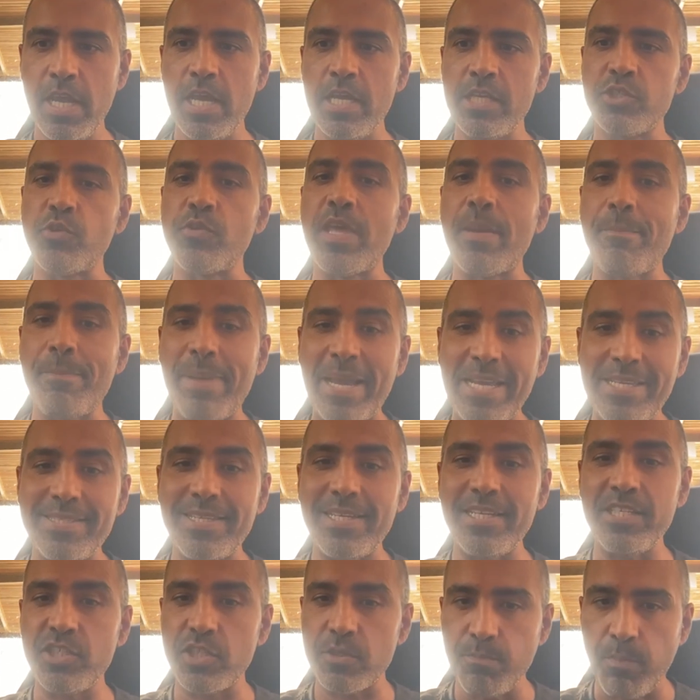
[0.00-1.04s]
So they're
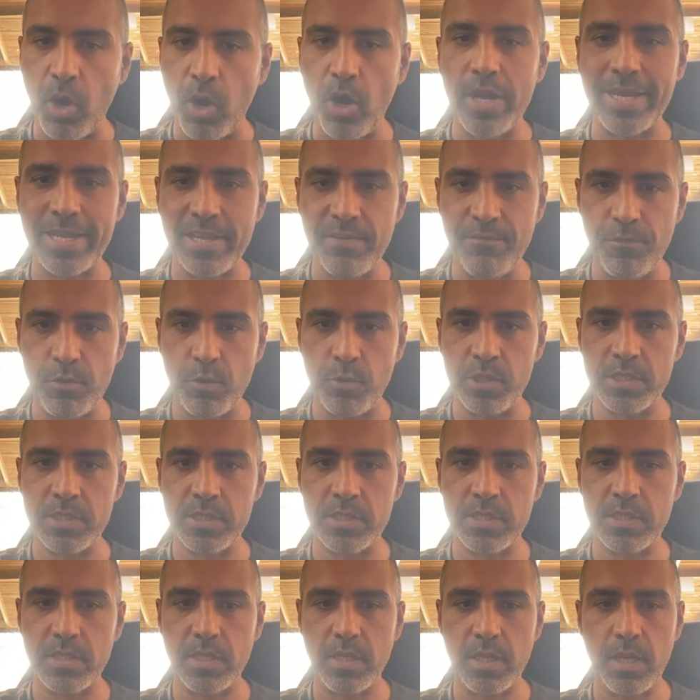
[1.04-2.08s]
basically just buying
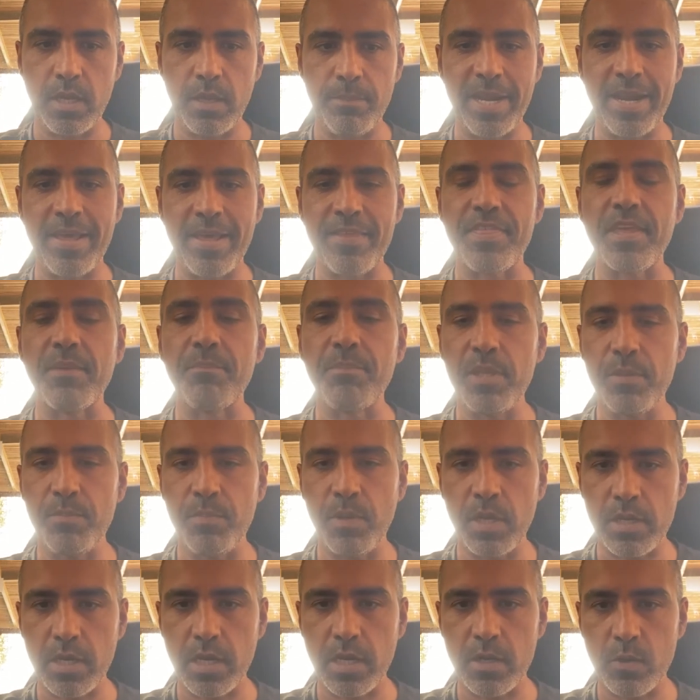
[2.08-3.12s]
influence. And I think people
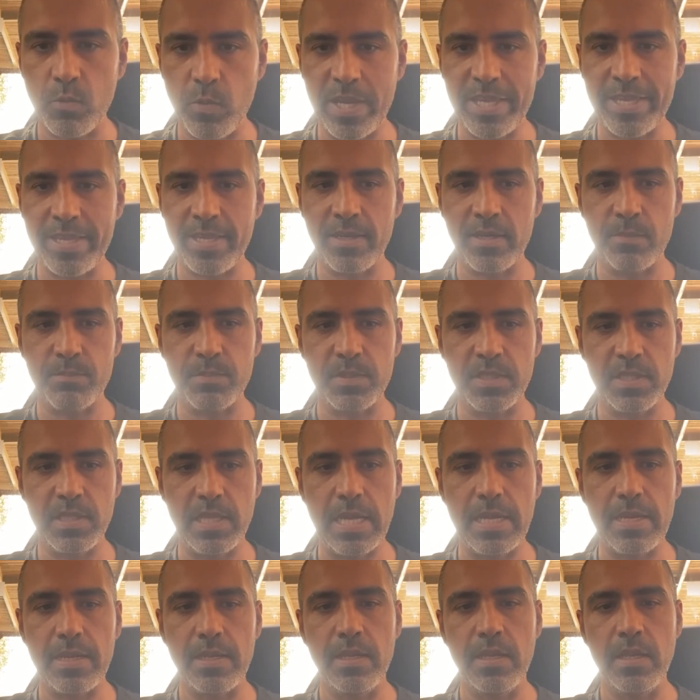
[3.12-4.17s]
are kind of waking up to
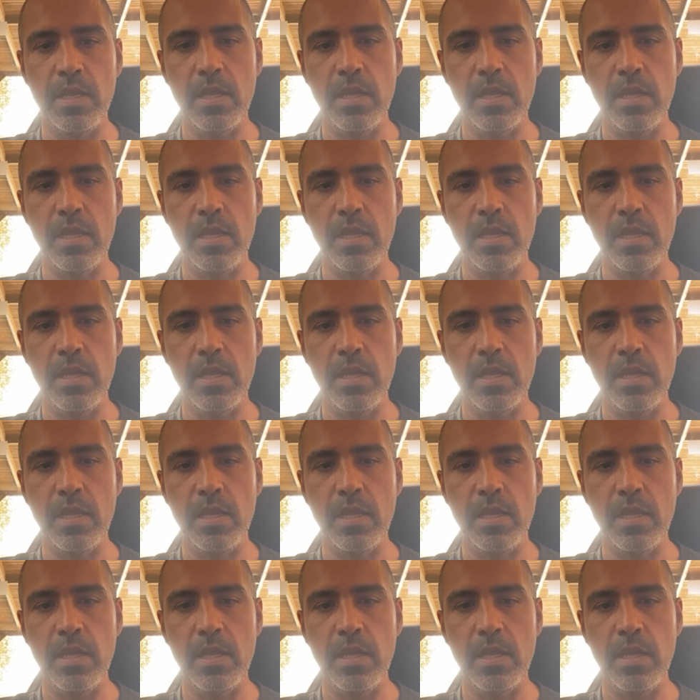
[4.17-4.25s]
that.